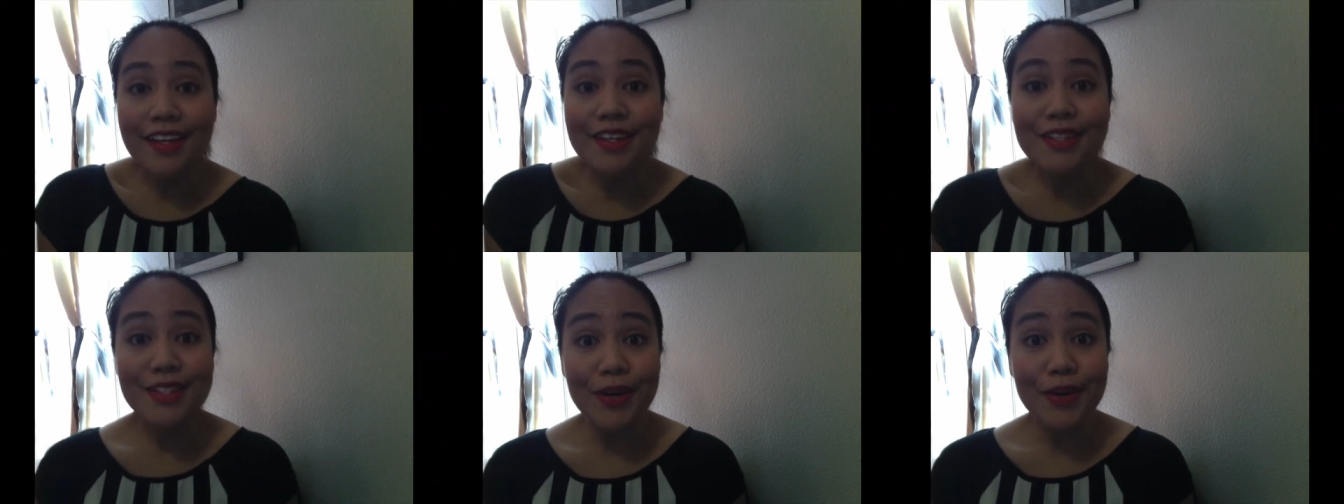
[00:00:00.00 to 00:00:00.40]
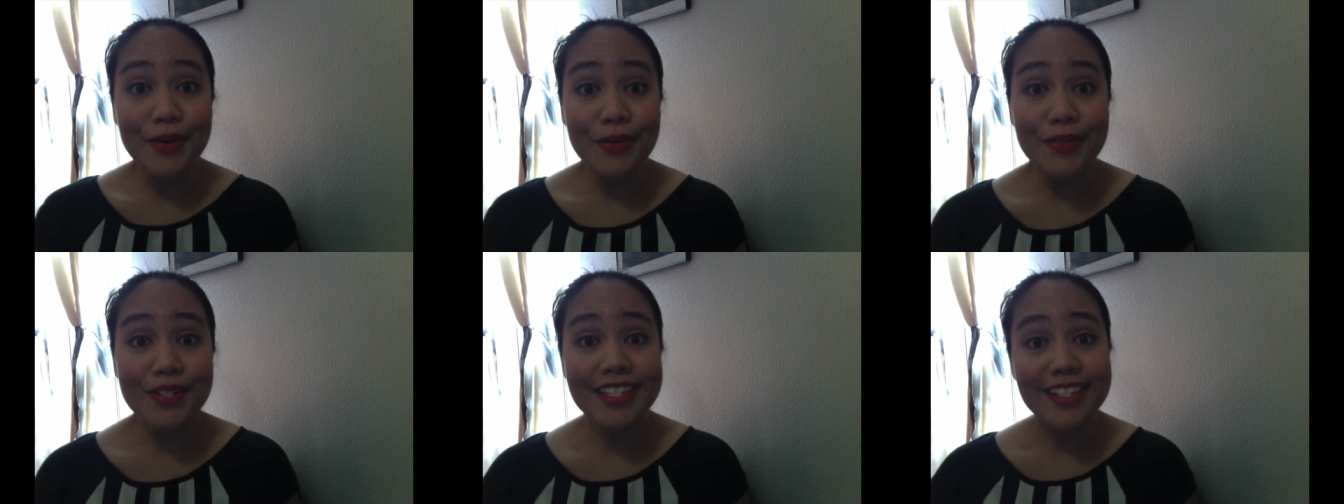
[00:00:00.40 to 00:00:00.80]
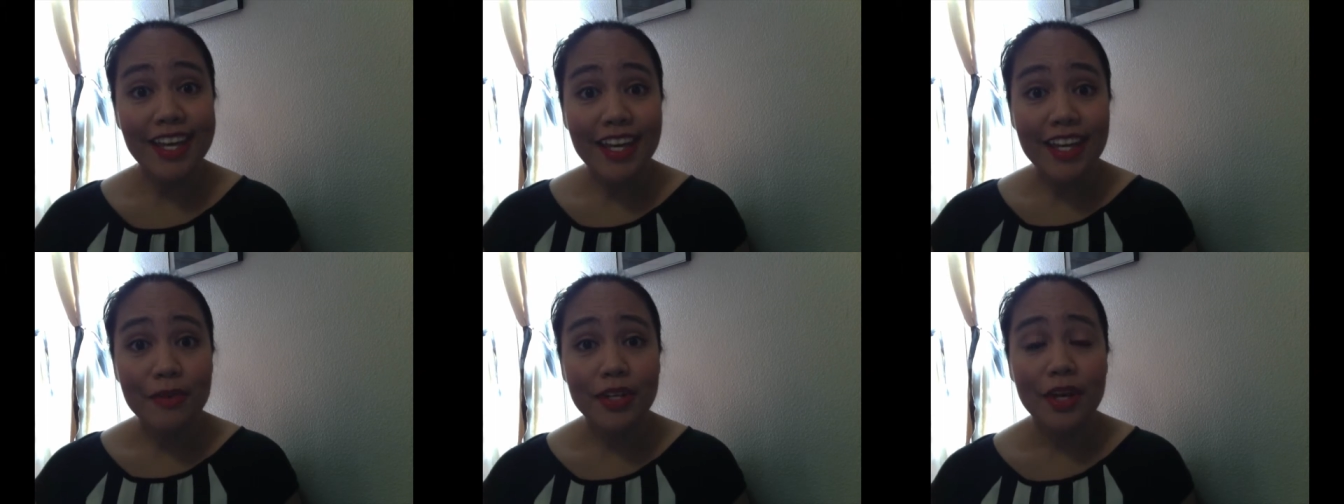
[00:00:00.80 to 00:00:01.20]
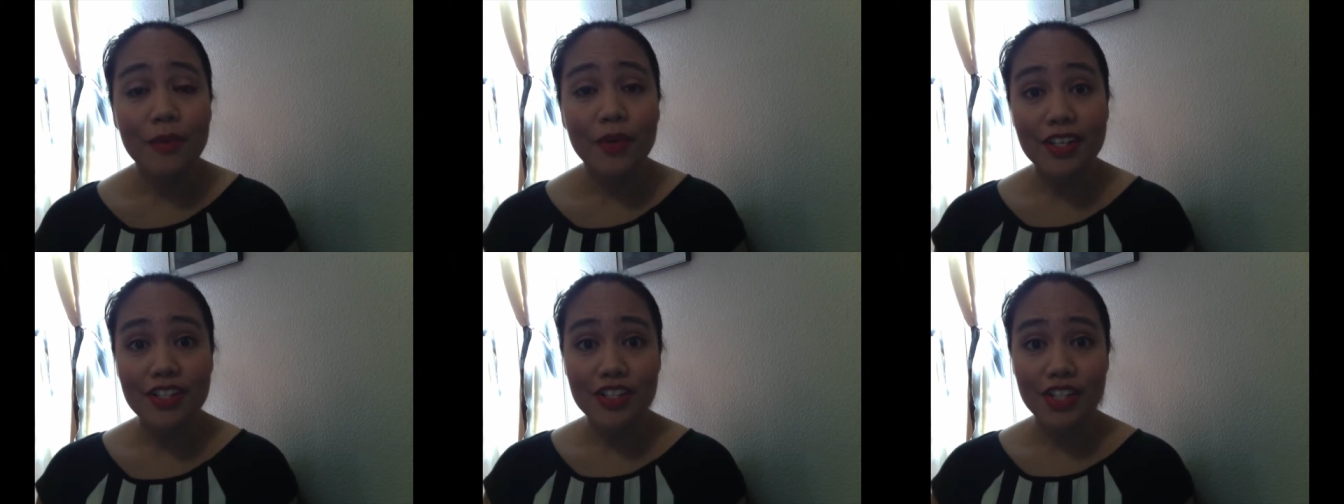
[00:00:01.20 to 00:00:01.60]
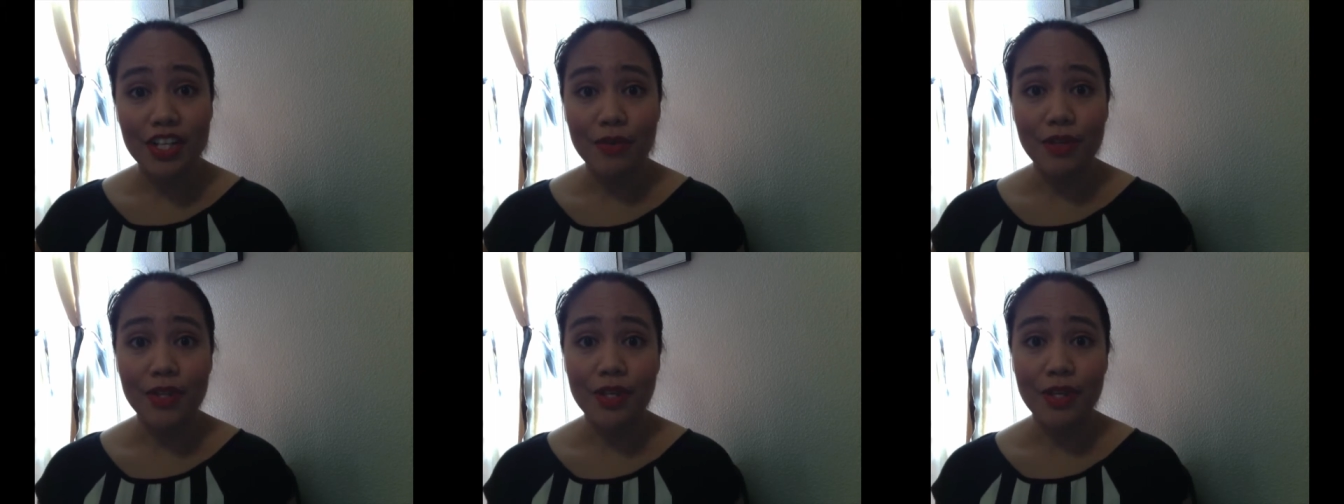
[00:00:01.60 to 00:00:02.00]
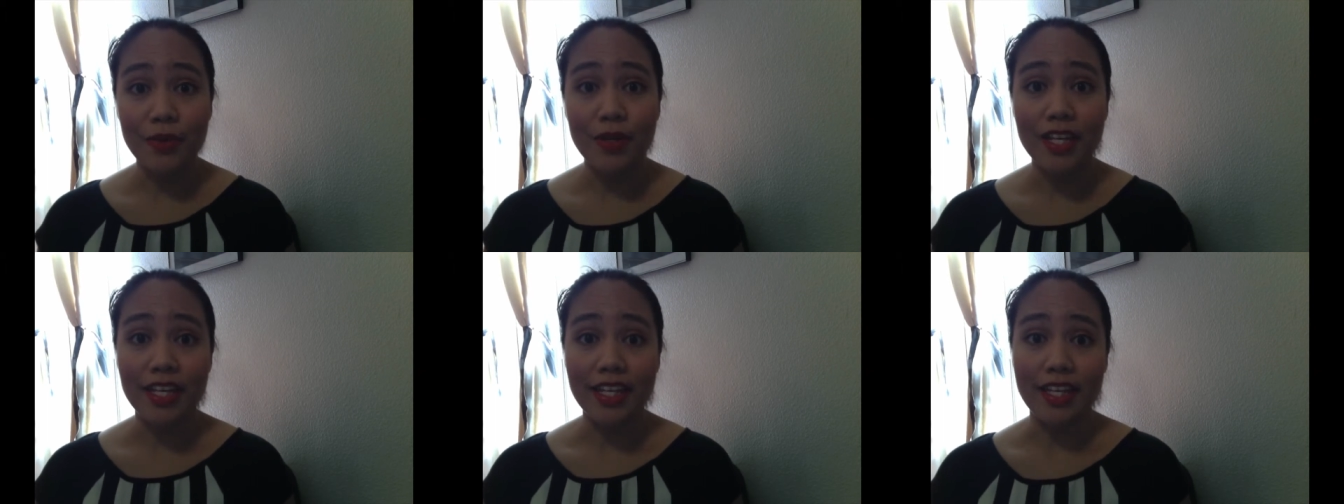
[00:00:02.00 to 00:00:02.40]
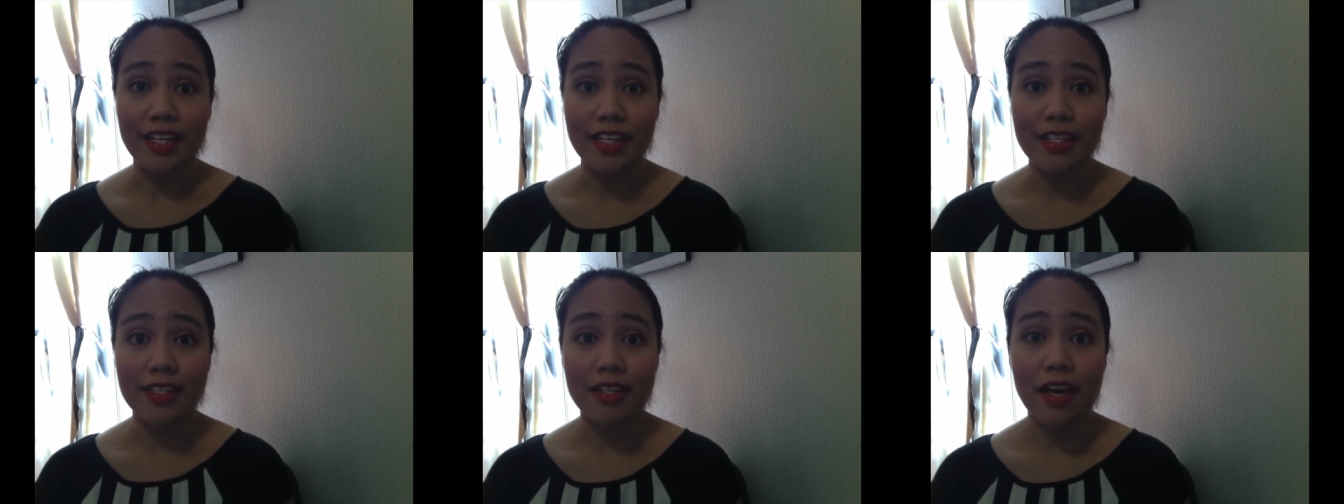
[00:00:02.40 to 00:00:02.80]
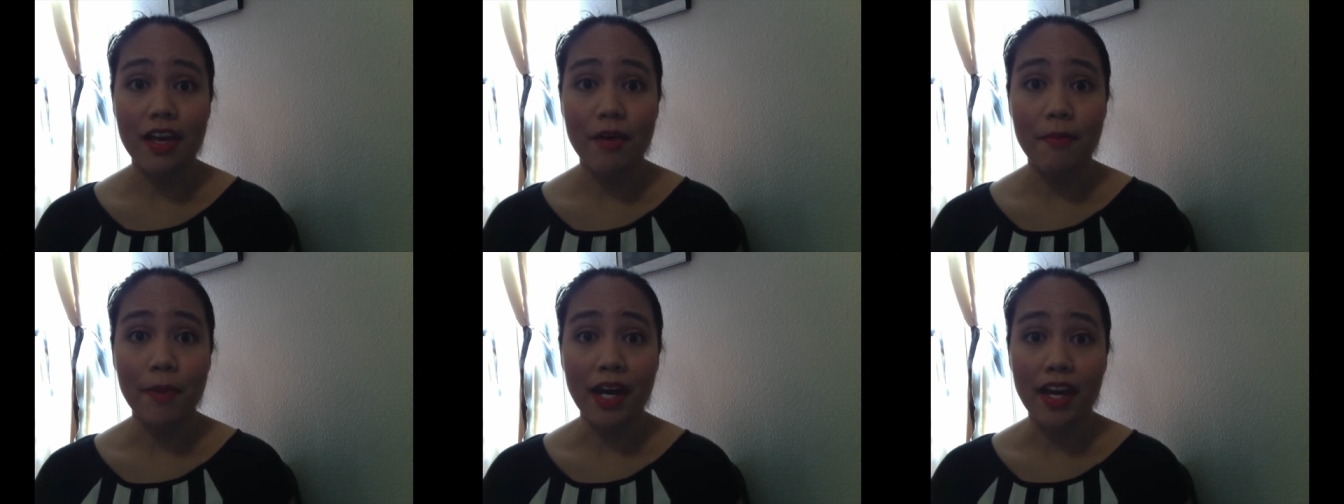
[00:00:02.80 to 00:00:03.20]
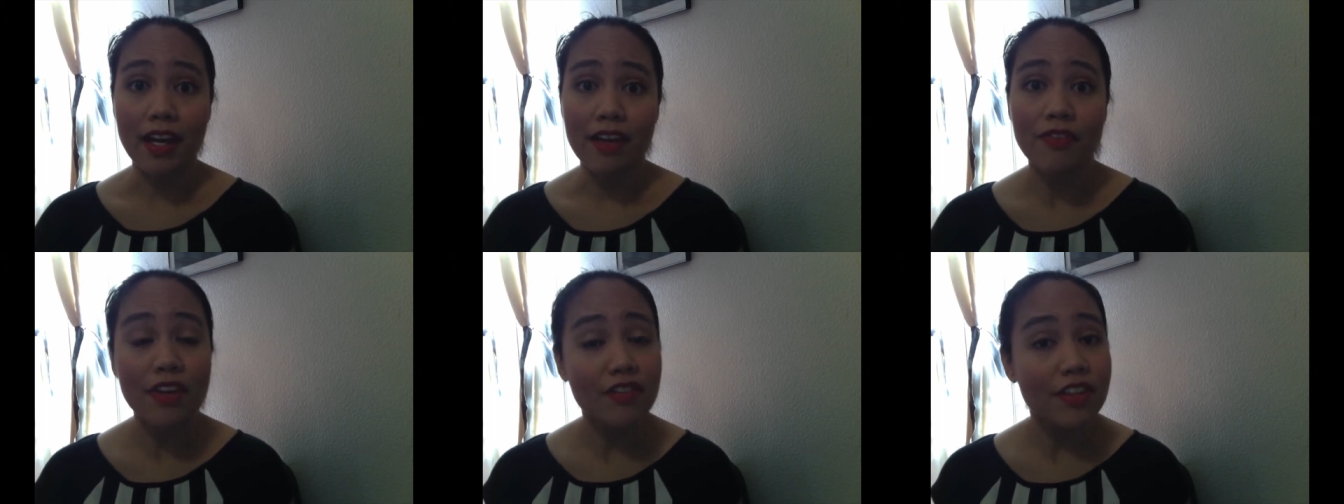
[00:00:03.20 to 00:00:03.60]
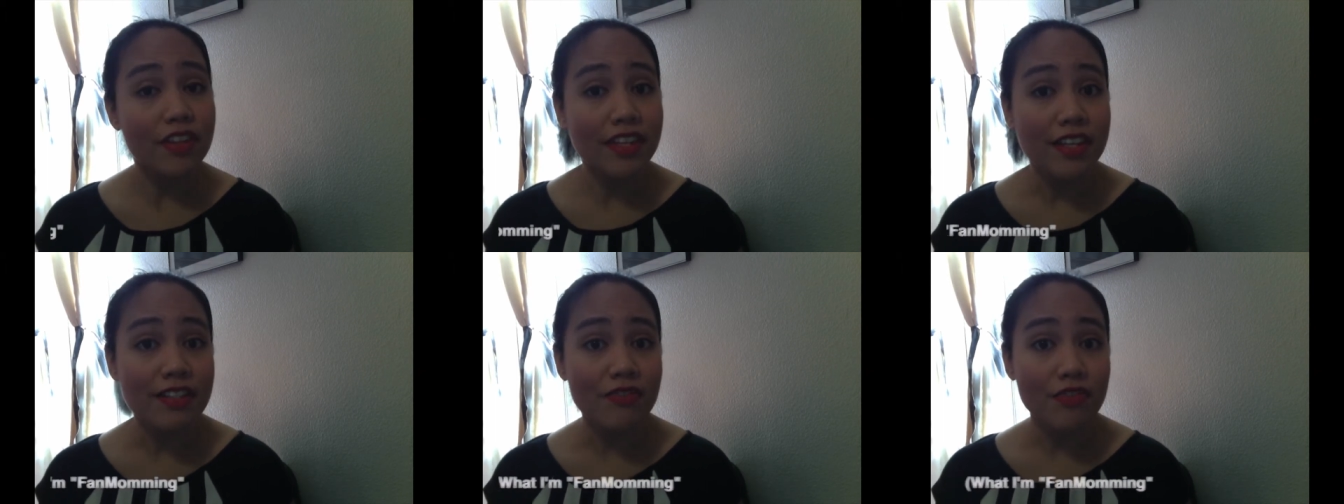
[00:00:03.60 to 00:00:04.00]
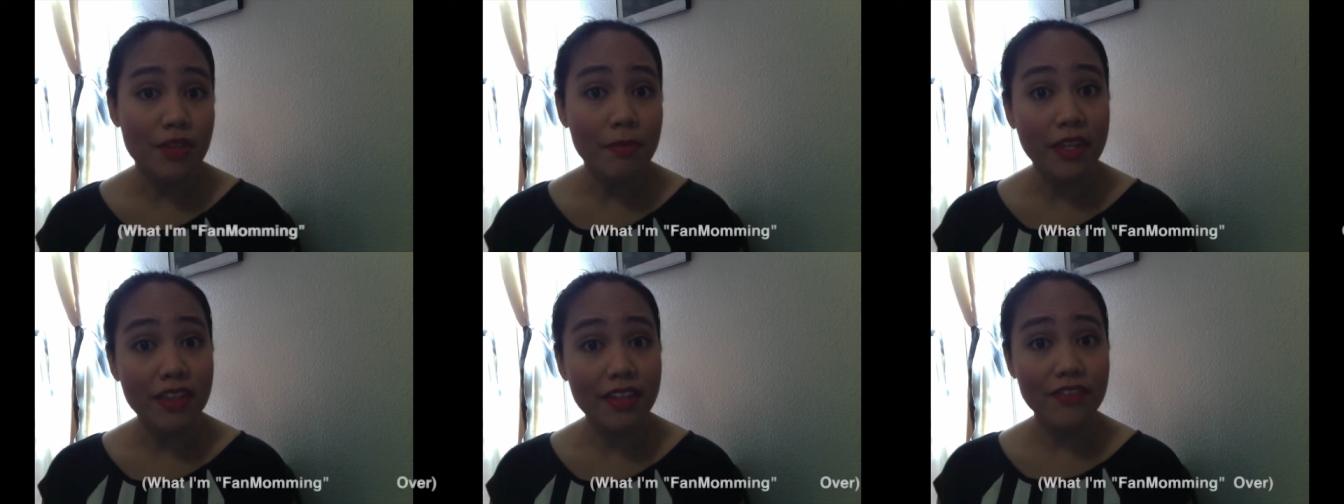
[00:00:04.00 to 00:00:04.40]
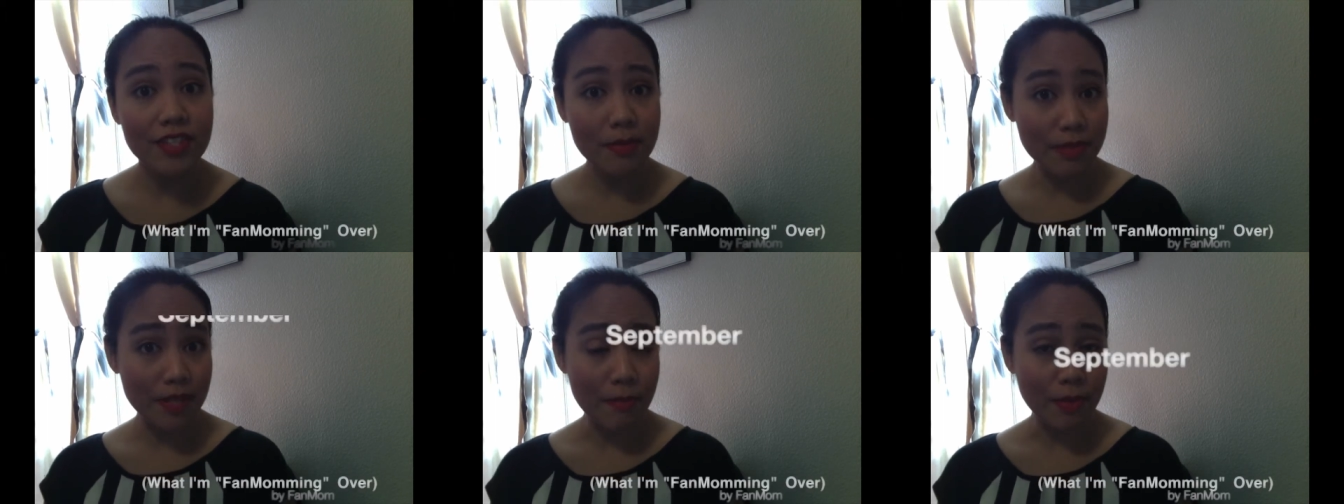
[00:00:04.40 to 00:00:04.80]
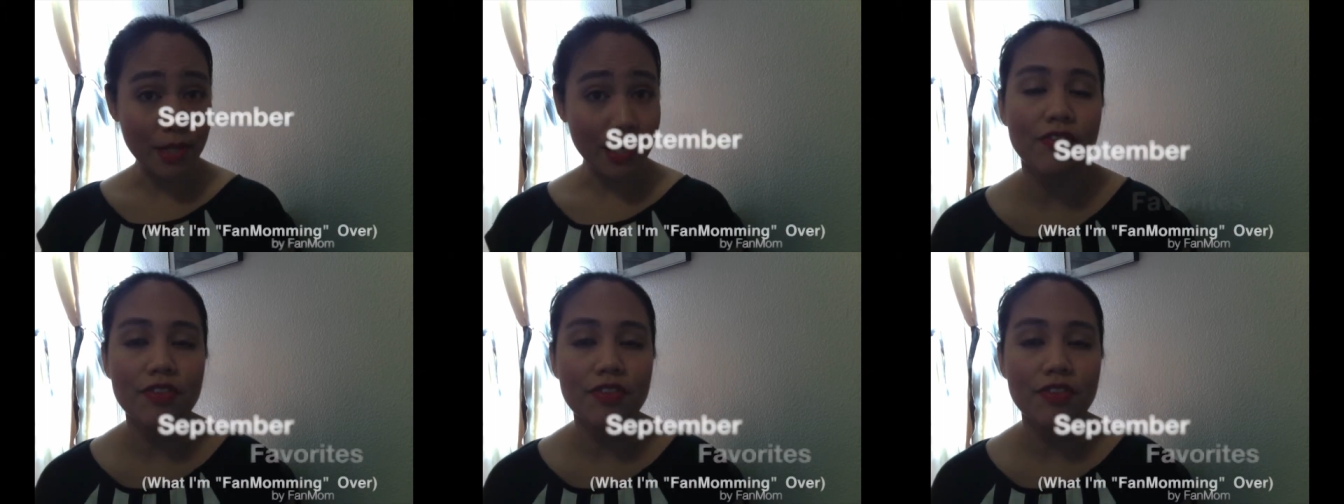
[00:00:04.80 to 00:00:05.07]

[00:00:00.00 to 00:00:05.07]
So today what I wanted to share with you is my favorite things for the month of September.